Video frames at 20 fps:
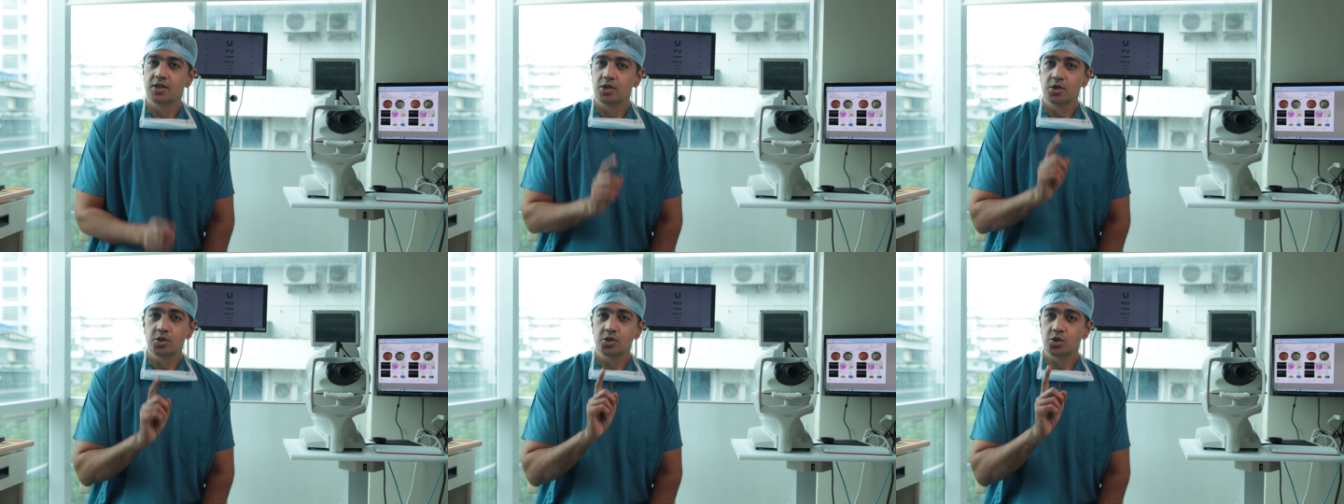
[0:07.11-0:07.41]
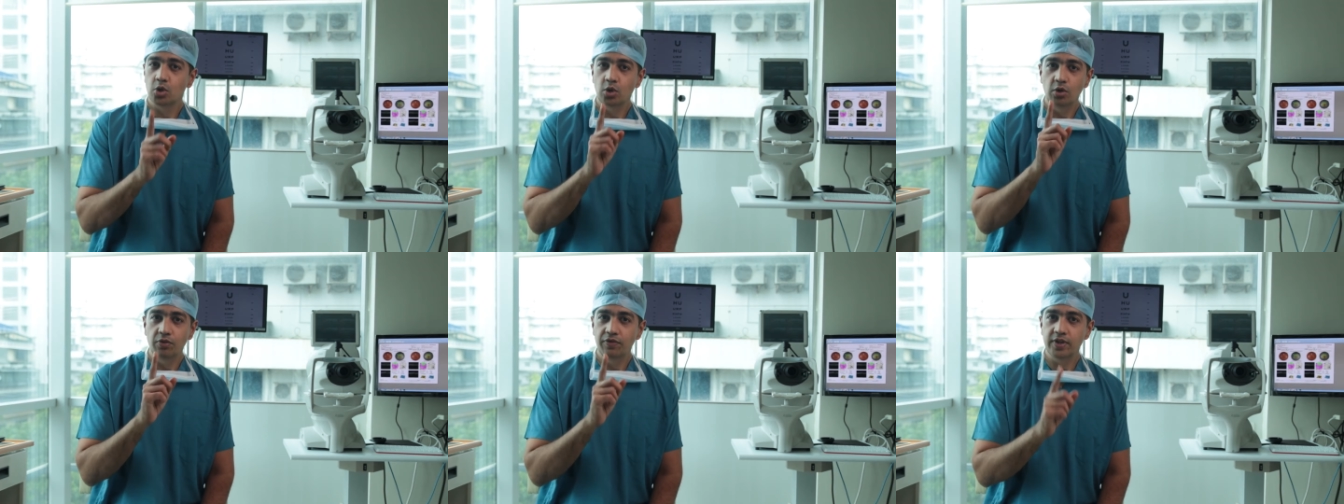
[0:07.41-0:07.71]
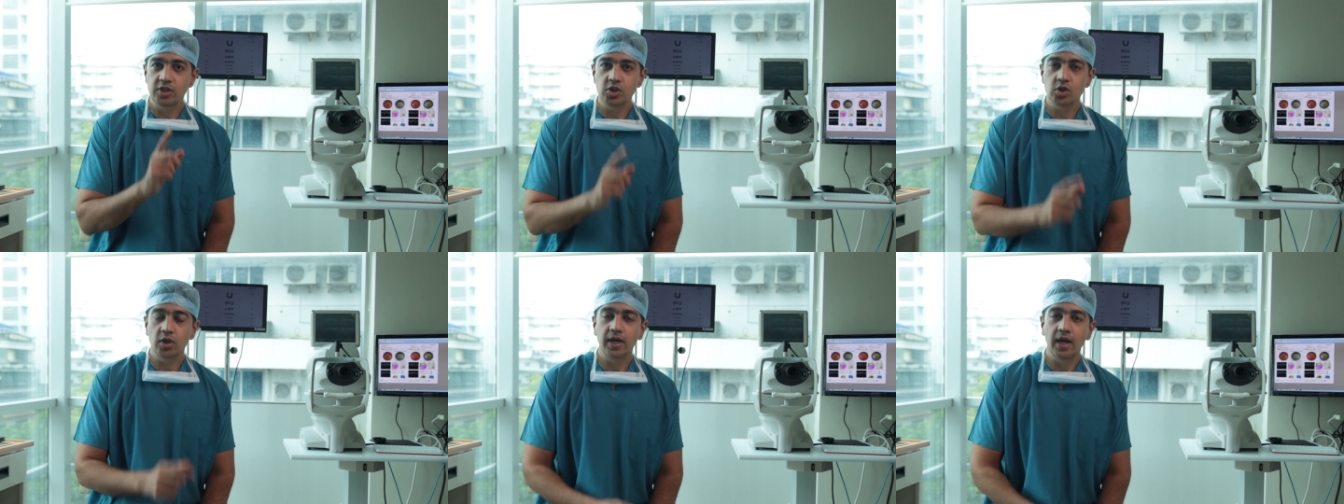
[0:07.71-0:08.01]
So you
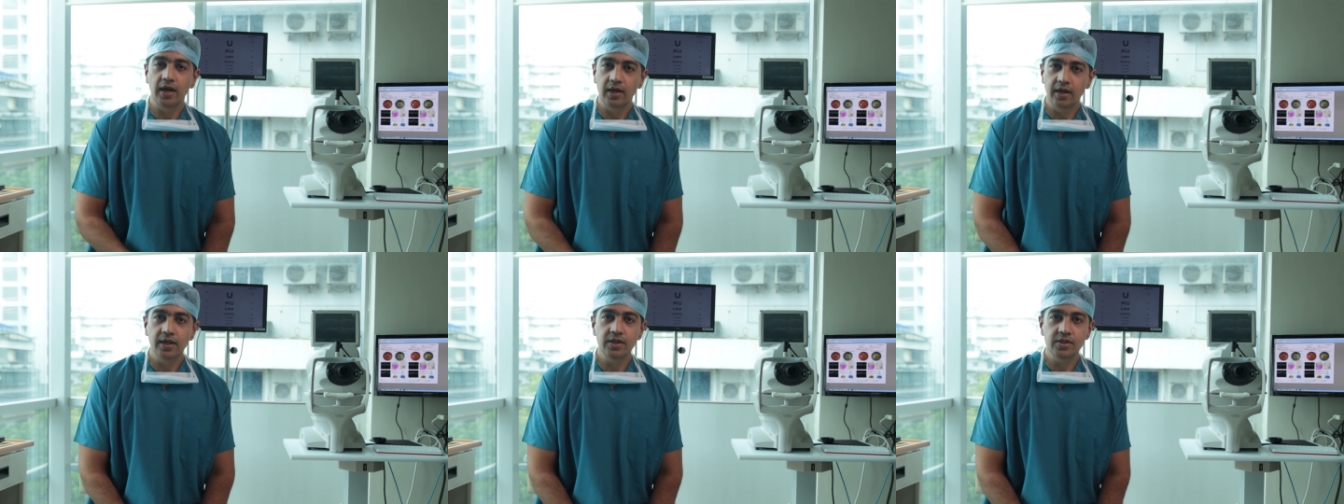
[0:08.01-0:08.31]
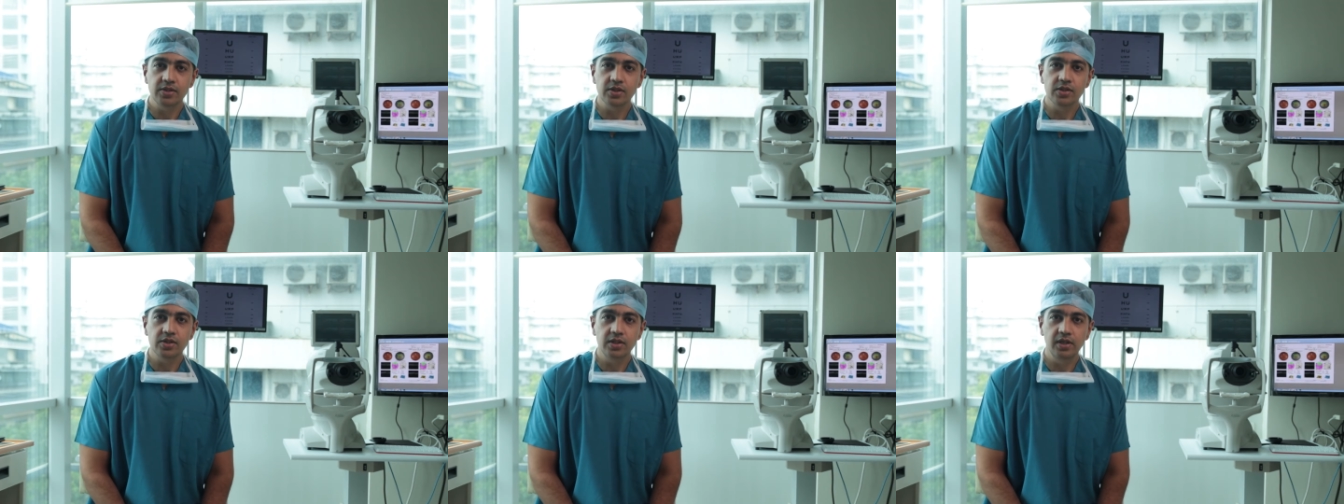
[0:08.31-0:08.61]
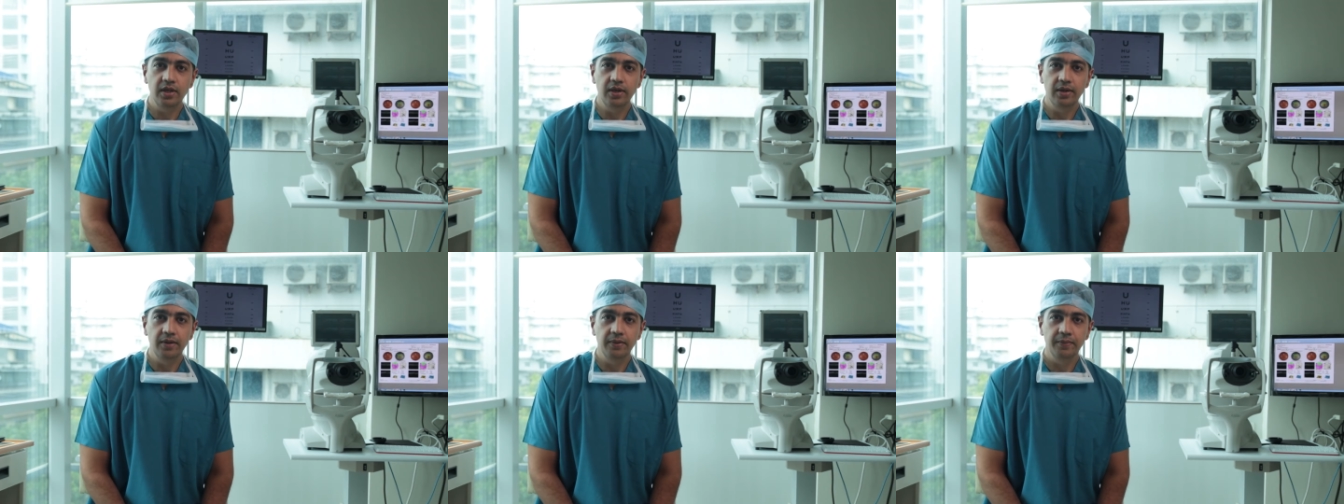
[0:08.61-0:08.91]
fixed your cataract
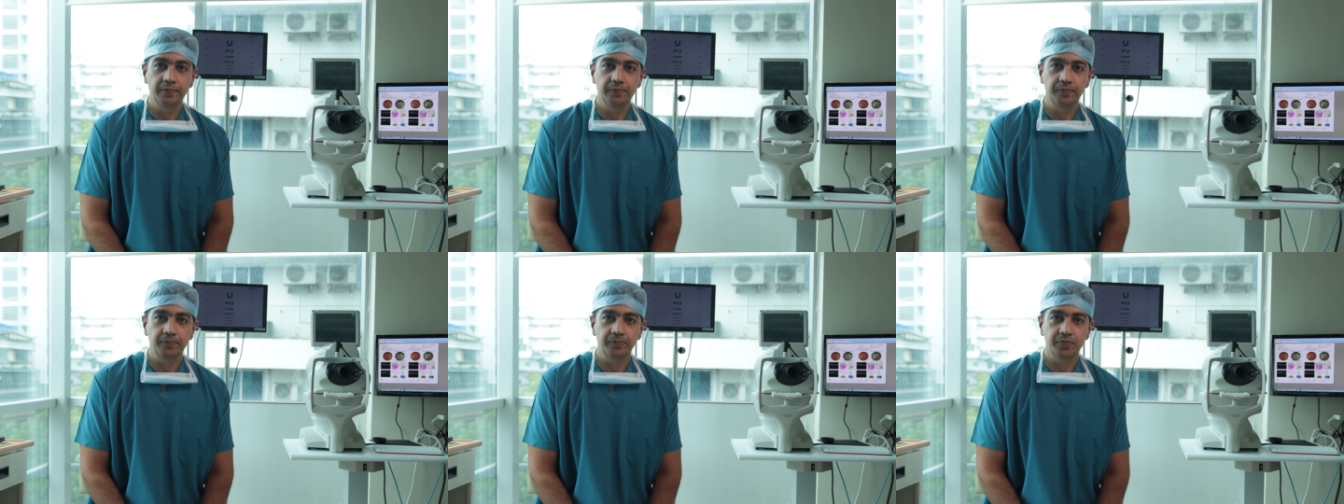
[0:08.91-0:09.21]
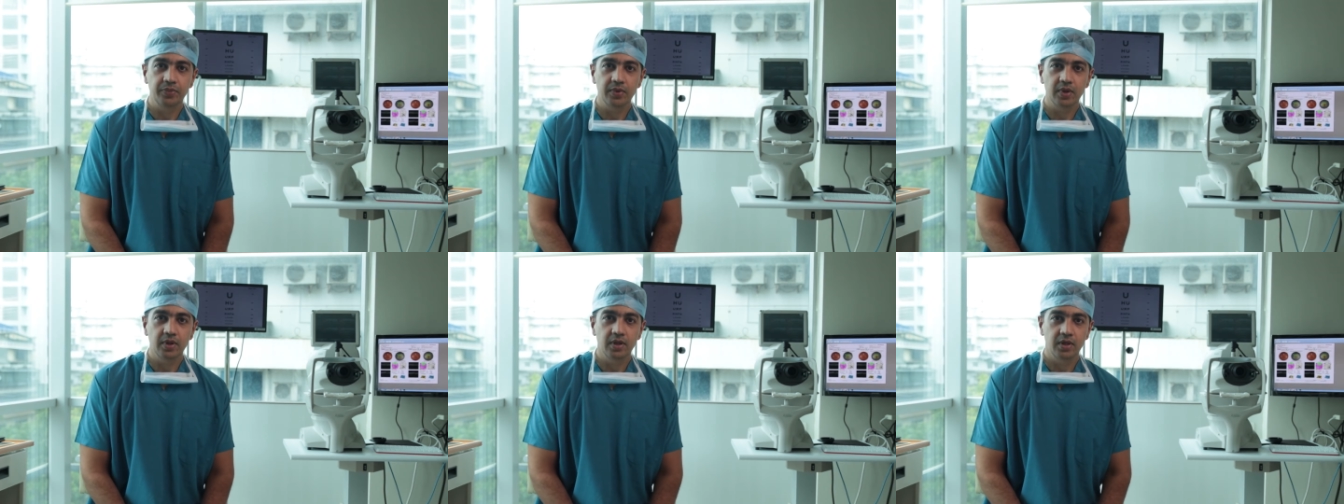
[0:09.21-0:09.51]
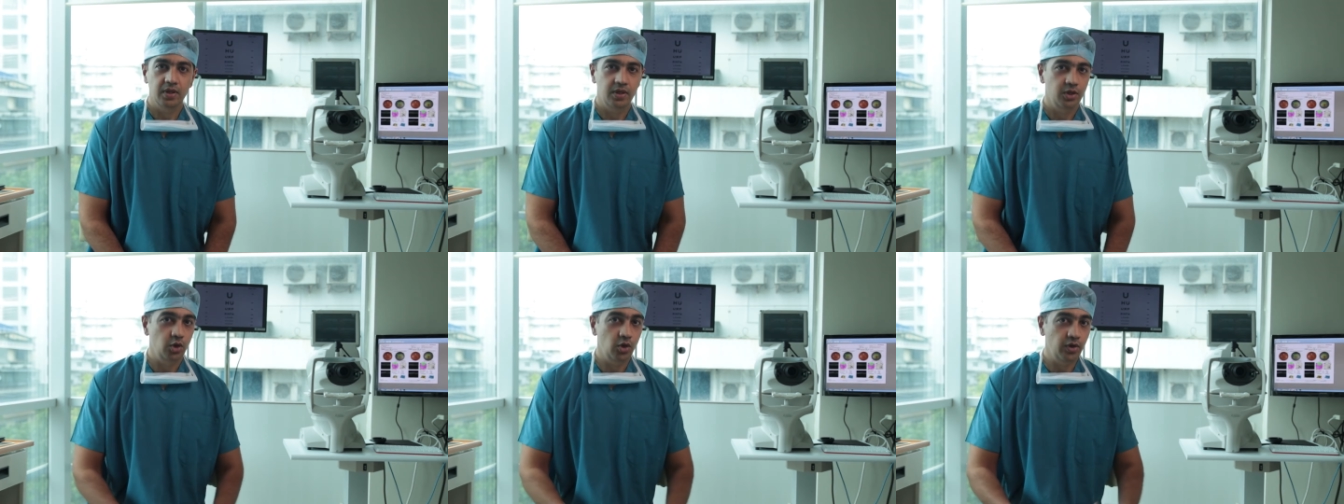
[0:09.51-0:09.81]
surgery,
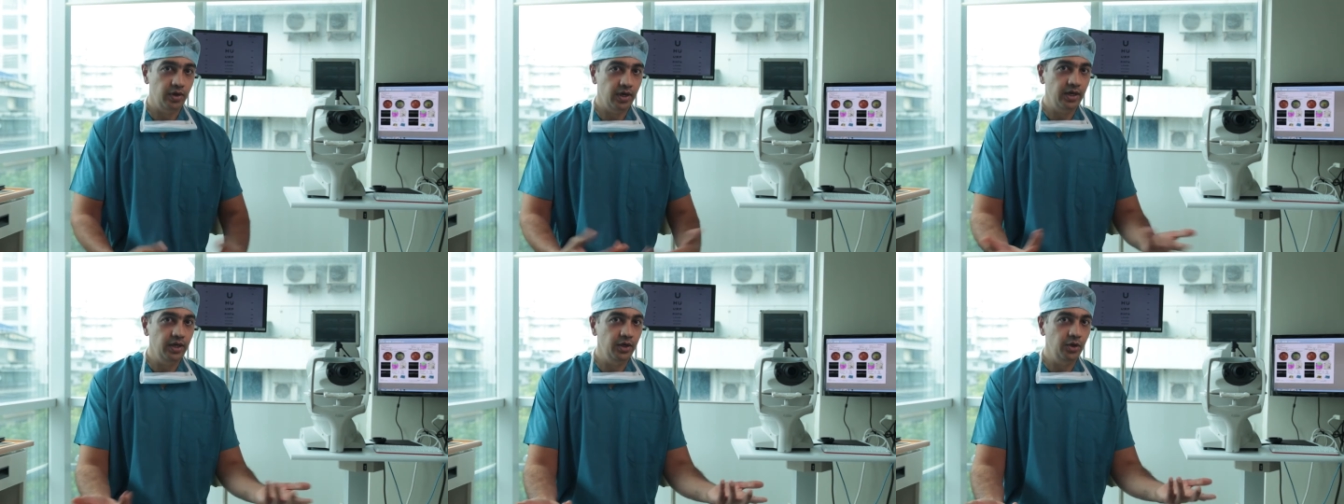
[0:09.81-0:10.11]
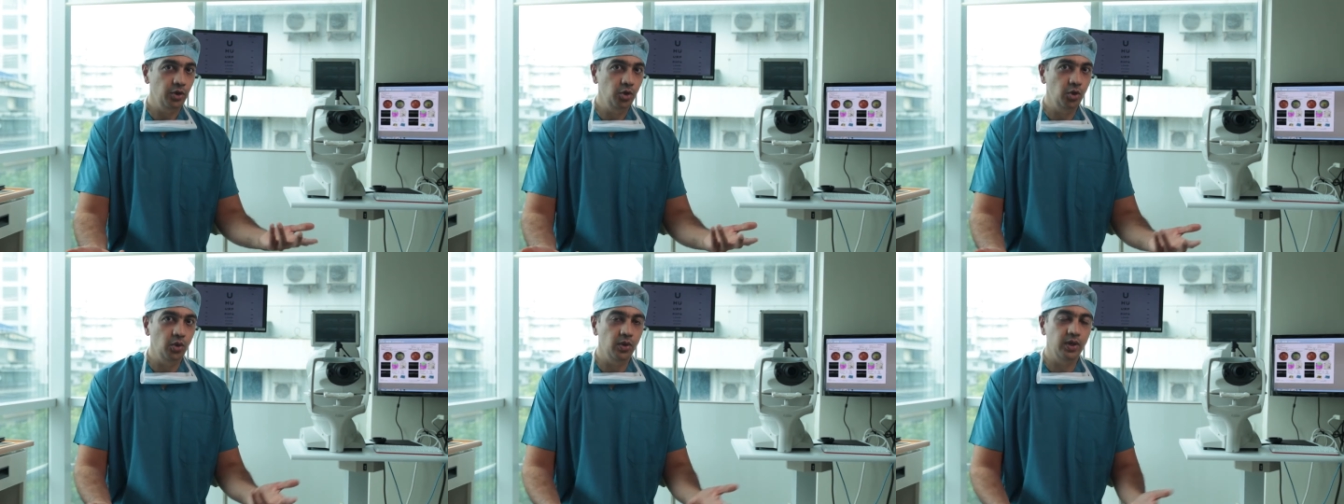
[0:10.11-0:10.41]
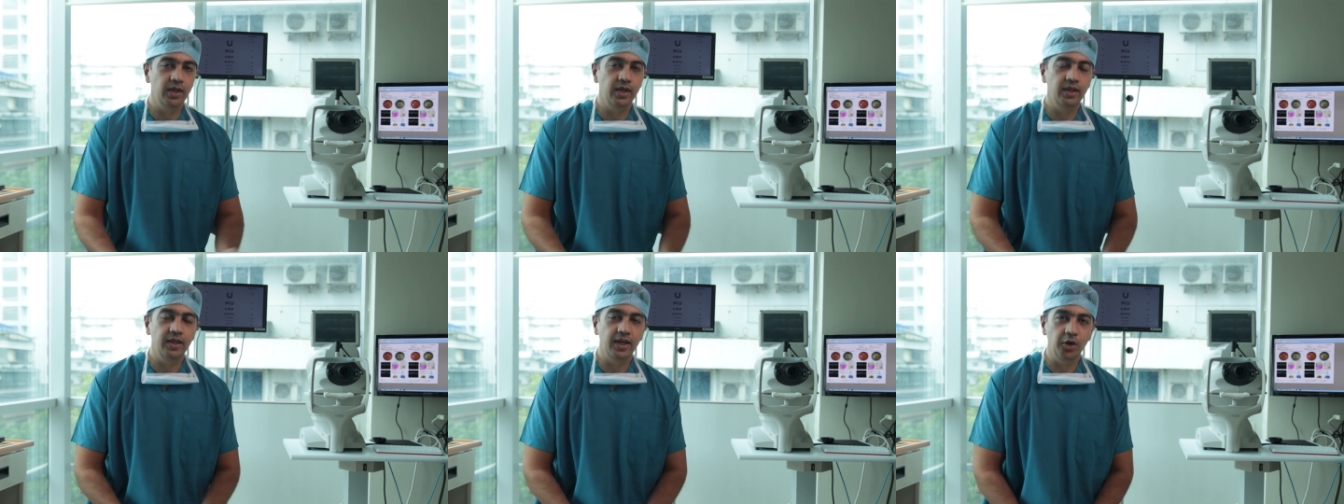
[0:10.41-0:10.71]
you're ready to go
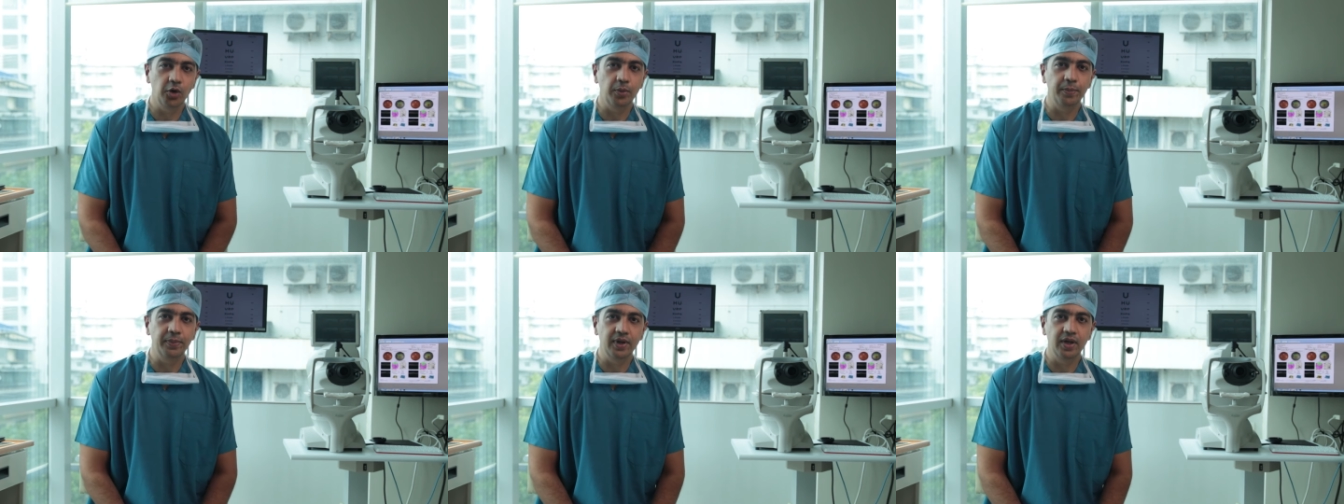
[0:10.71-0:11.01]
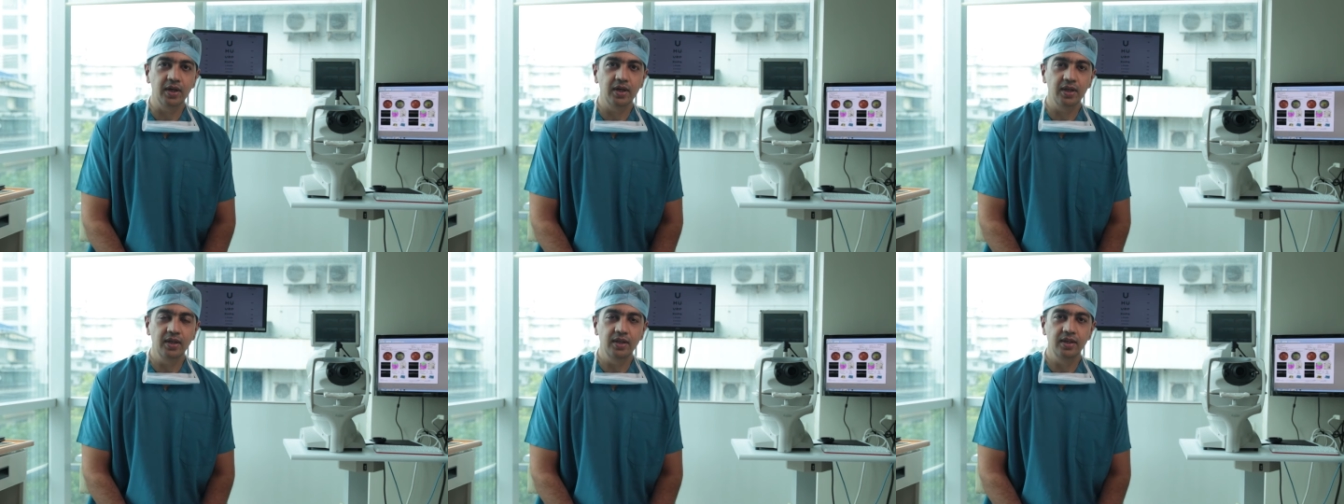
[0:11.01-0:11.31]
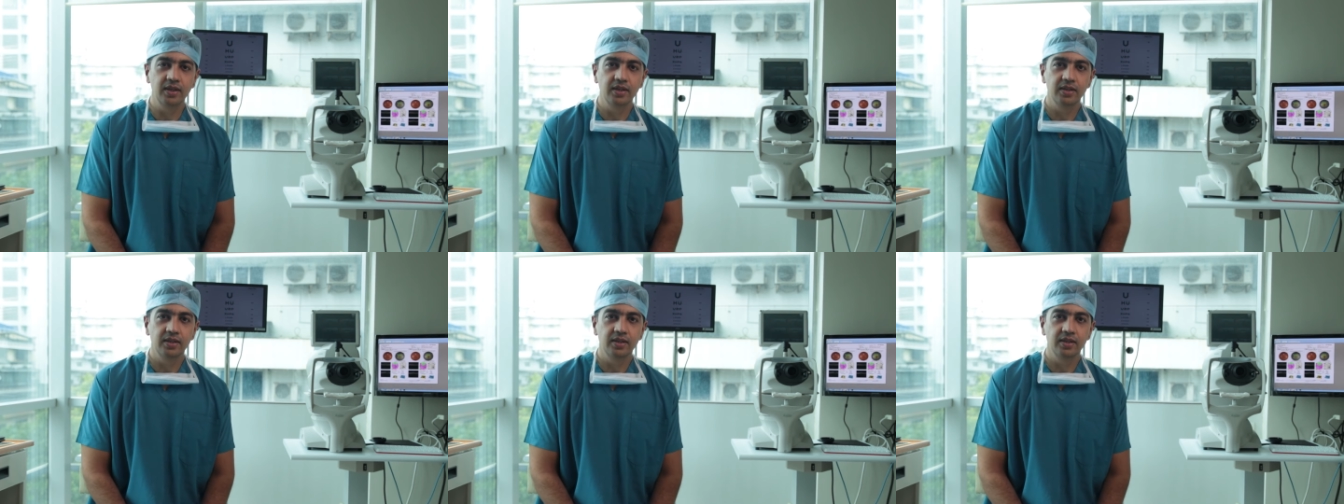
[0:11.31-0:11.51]
in and get operated.